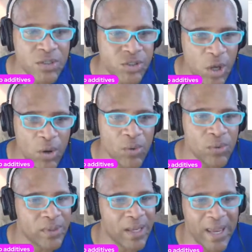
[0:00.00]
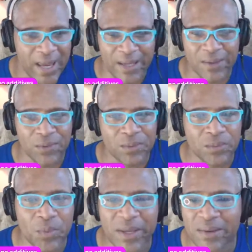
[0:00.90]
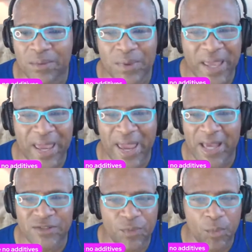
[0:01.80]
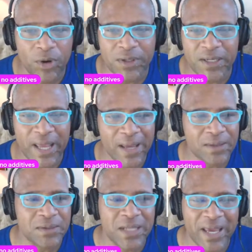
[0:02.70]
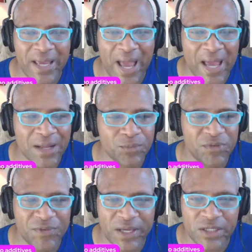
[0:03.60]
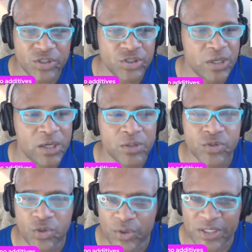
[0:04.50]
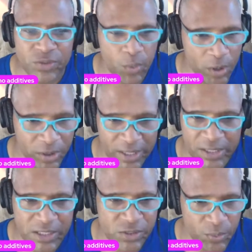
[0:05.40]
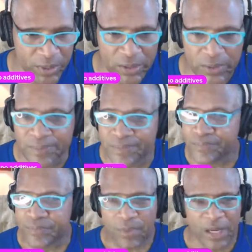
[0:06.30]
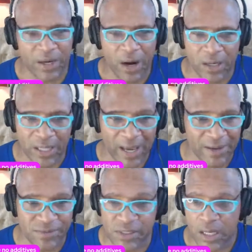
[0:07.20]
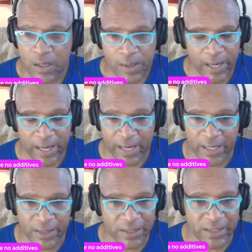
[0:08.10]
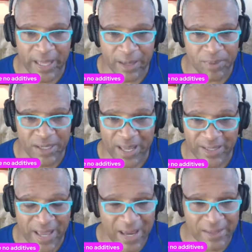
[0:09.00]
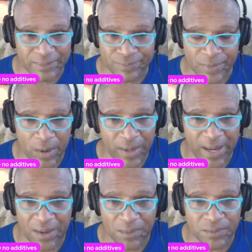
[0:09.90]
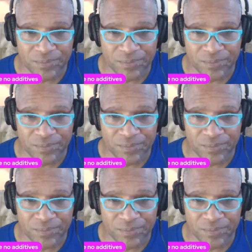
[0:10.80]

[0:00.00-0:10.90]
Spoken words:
So hey, we can't ask for more than that. Let God revenge do its work and its will in our lives, and let it be like that. Okay,